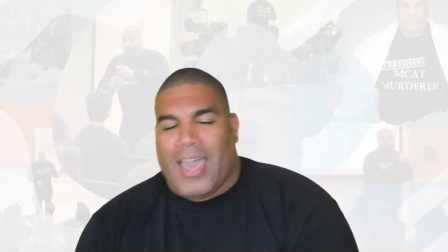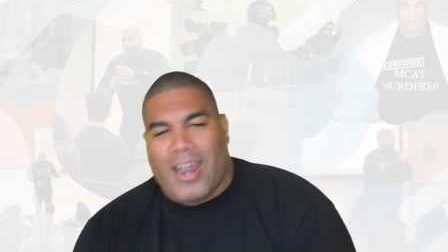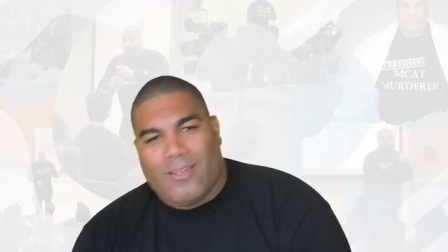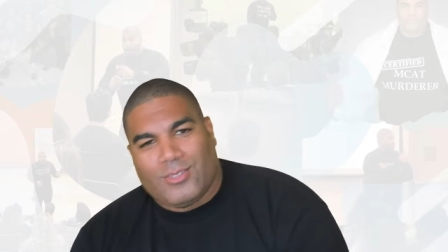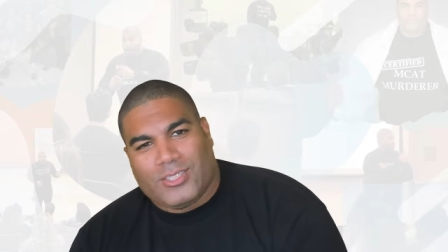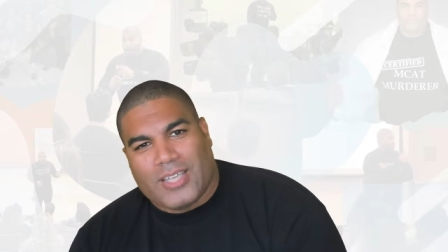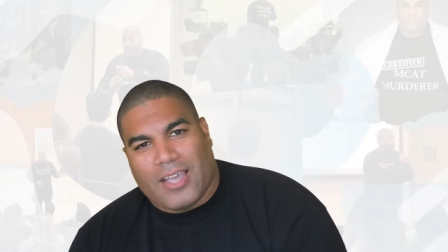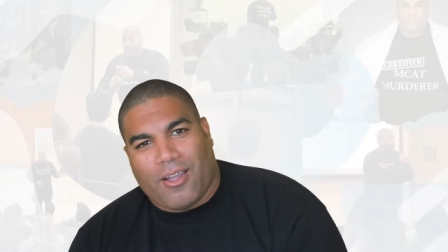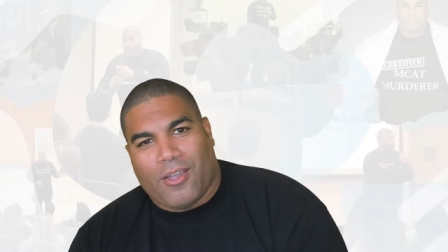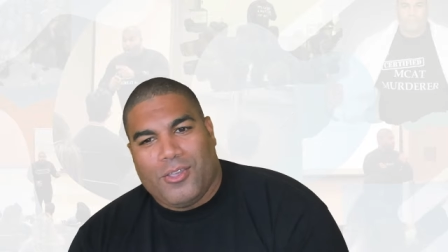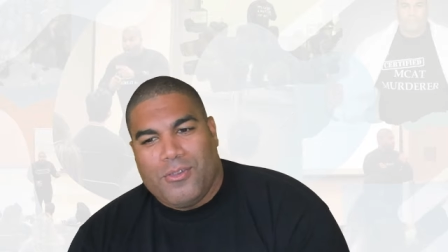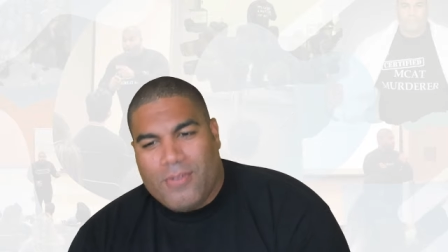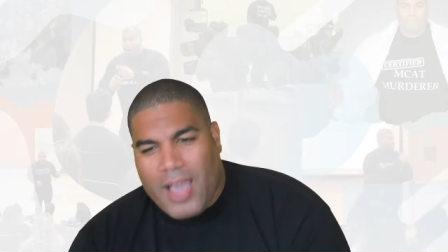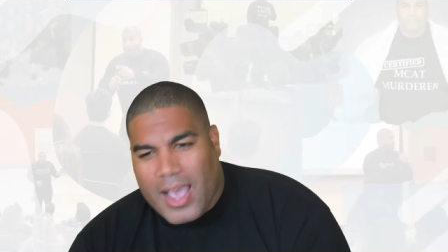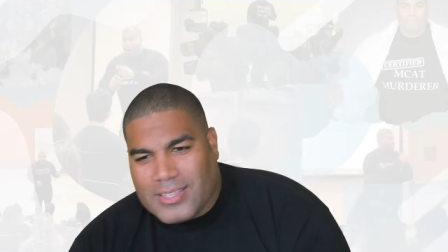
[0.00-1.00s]
I was just like, are
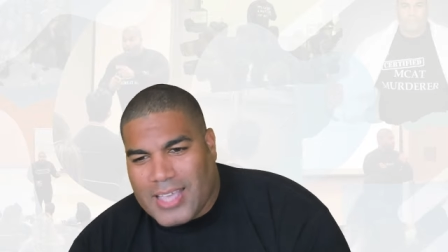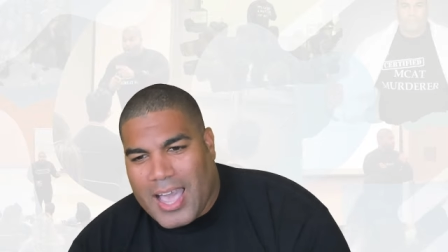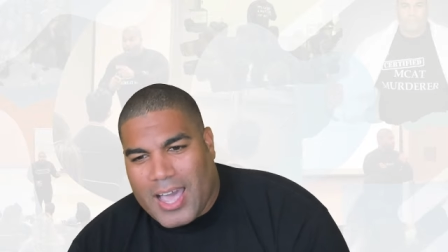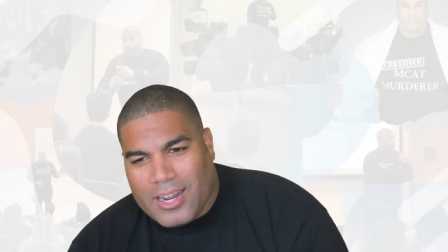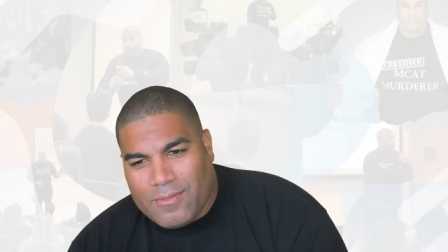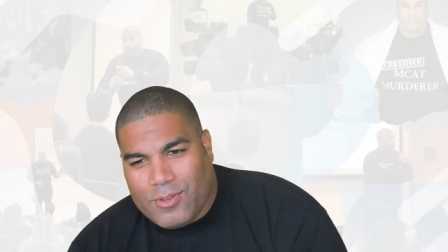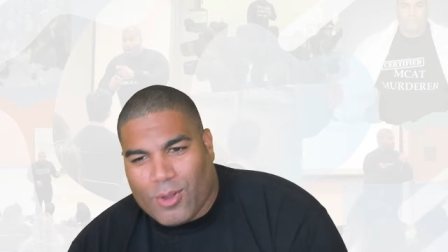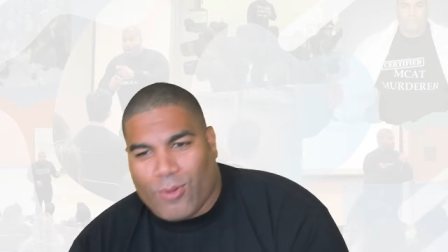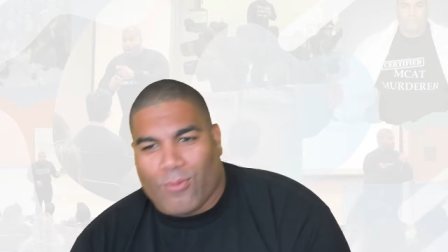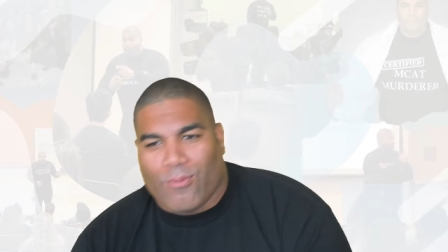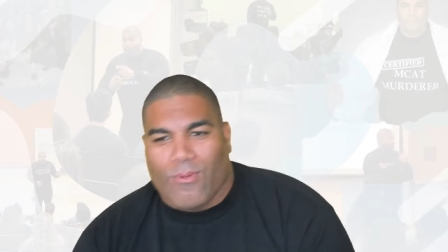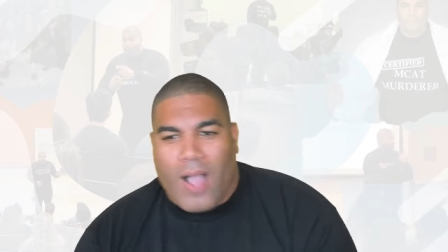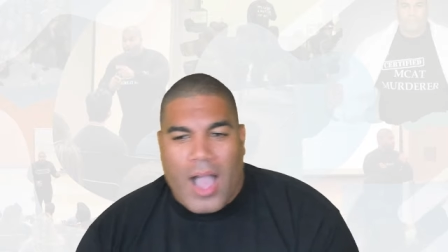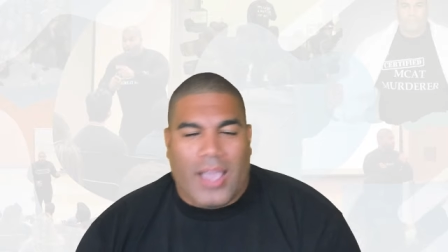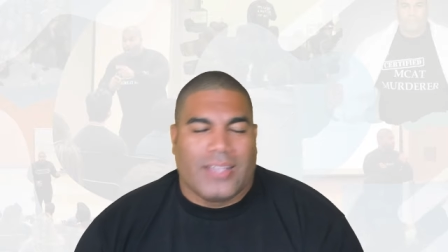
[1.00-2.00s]
you guys out of your
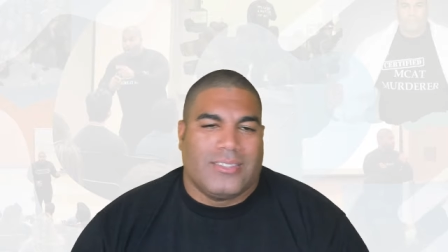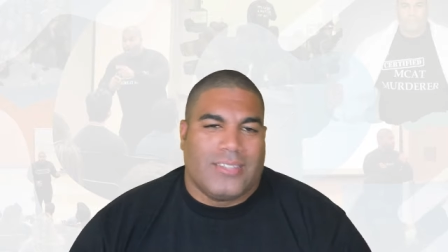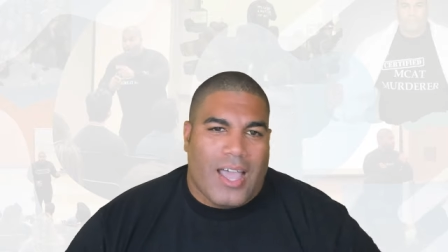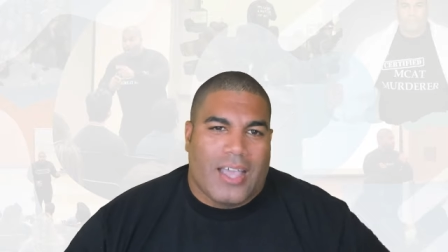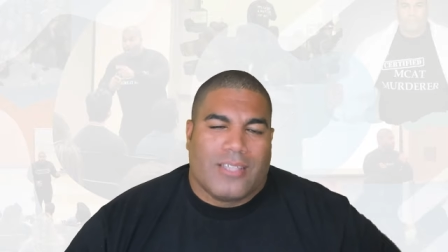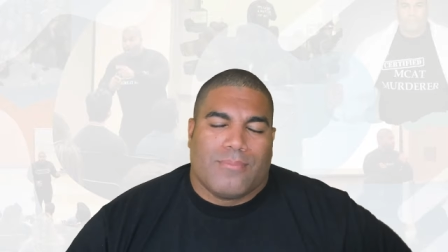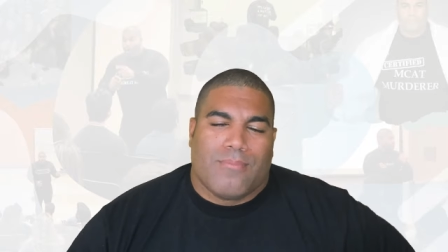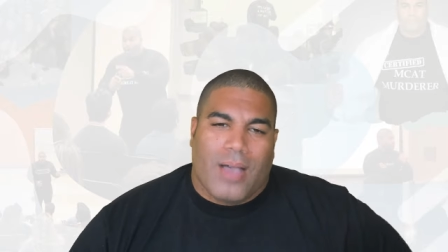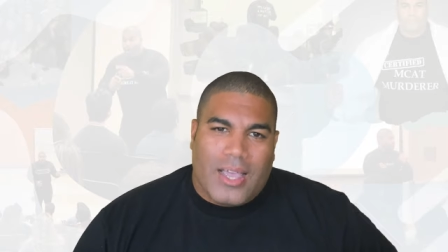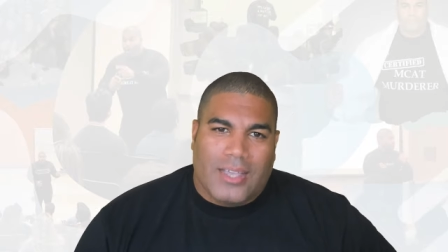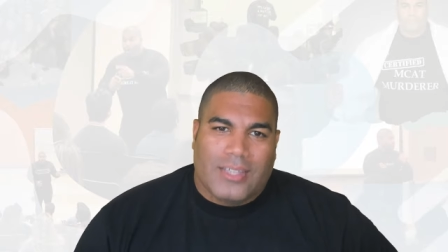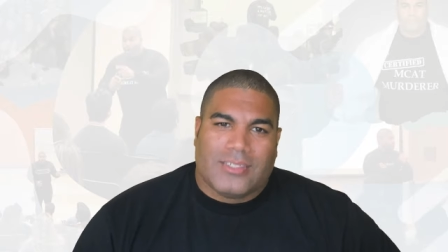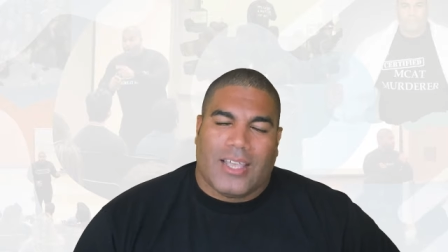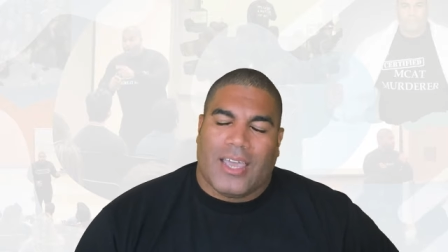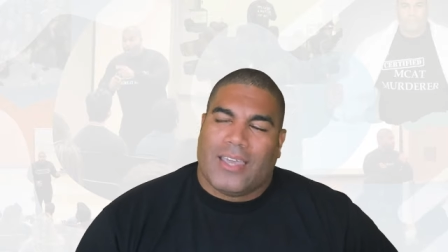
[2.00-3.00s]
rocket science
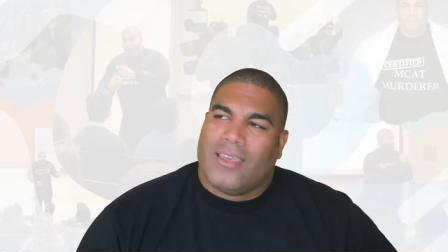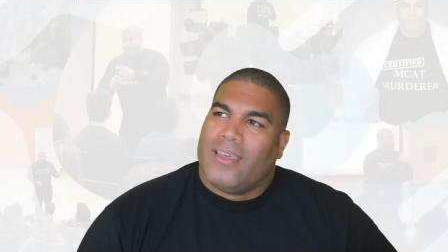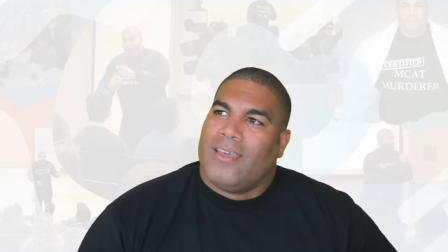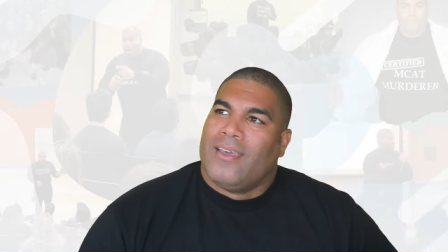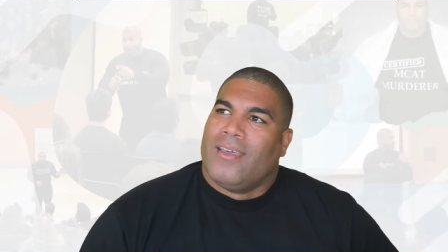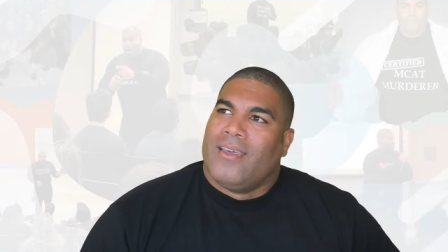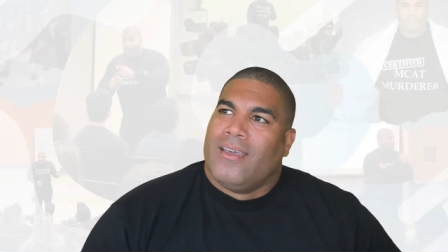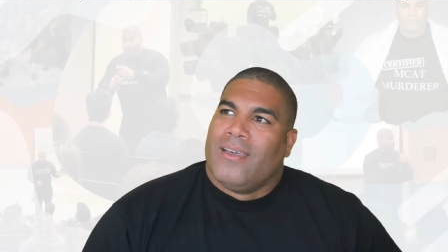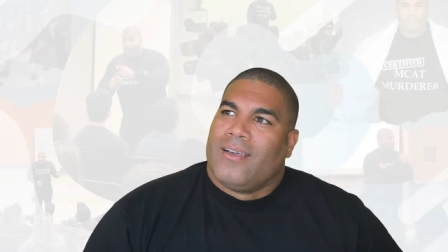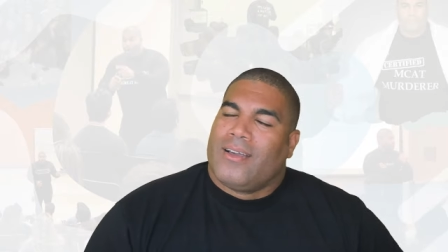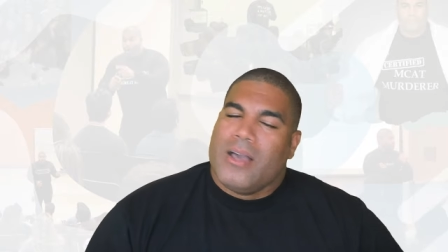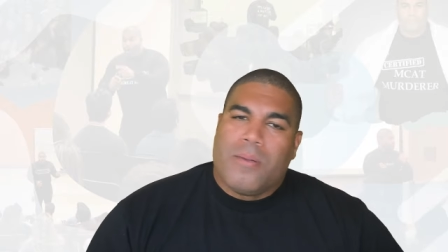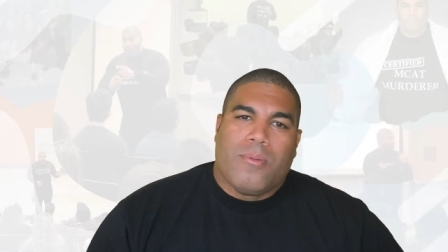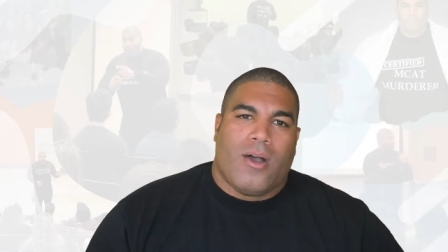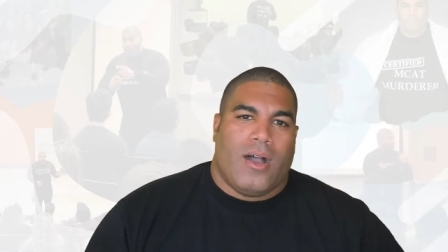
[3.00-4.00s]
minds? Like,
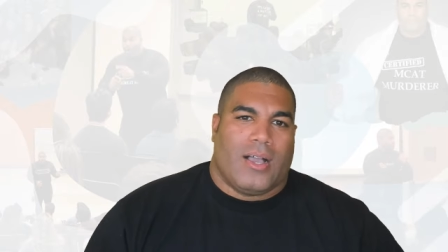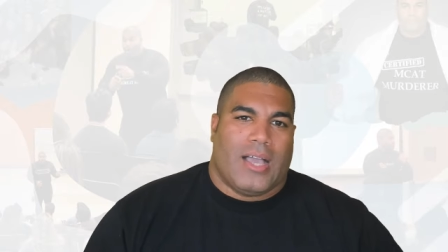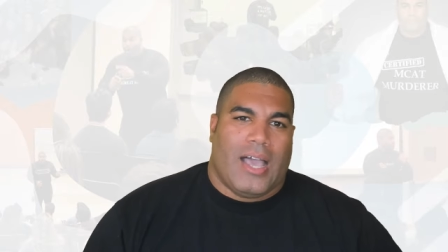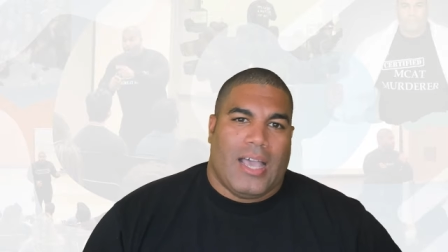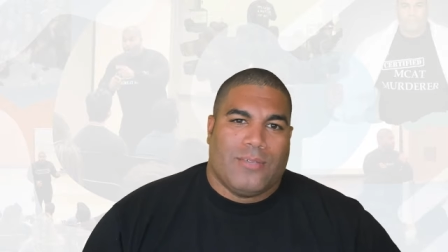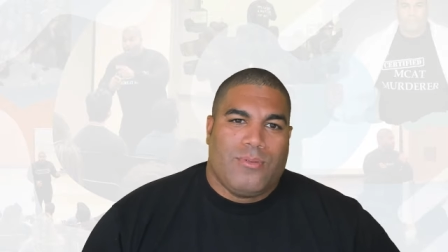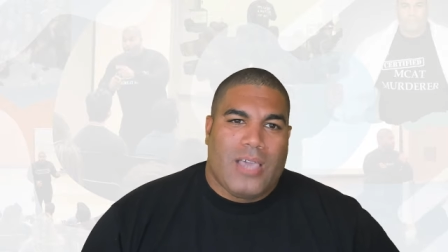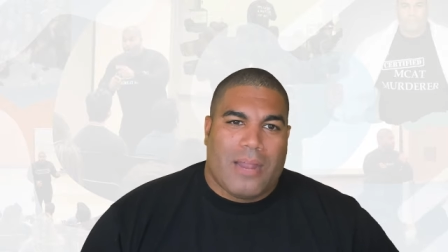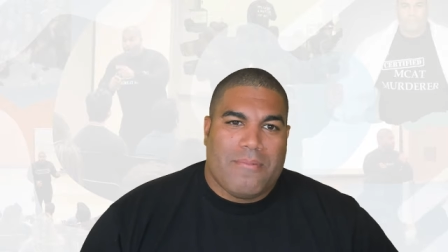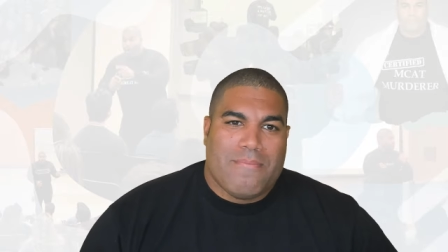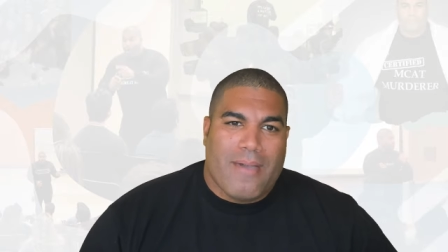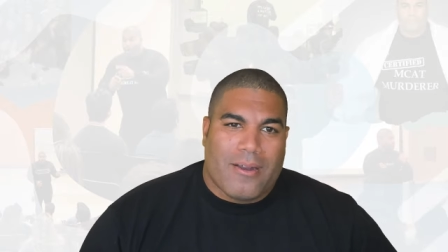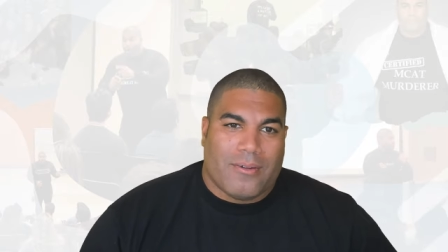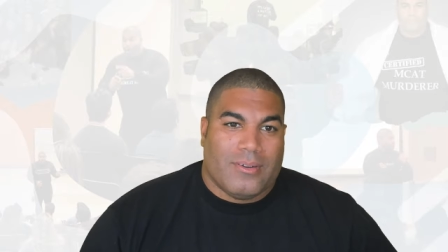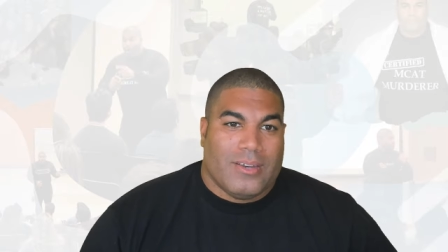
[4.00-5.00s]
come on, guys, we got to be
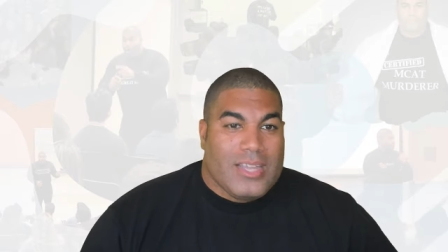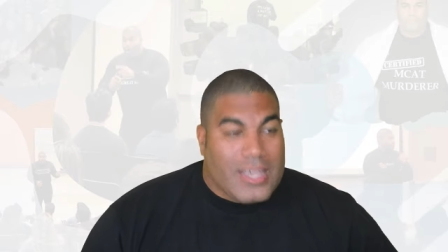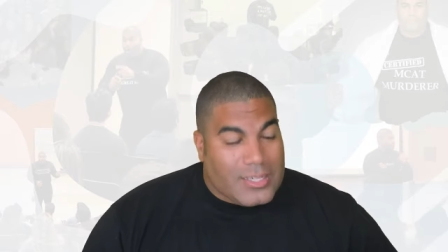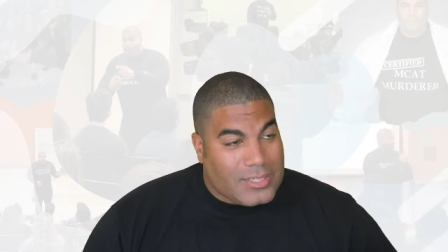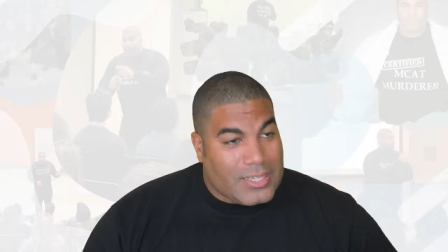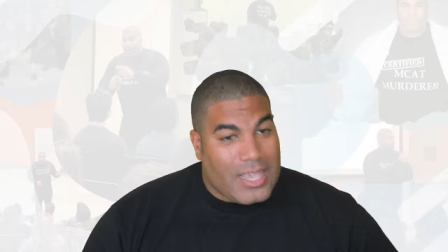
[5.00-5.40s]
better than this.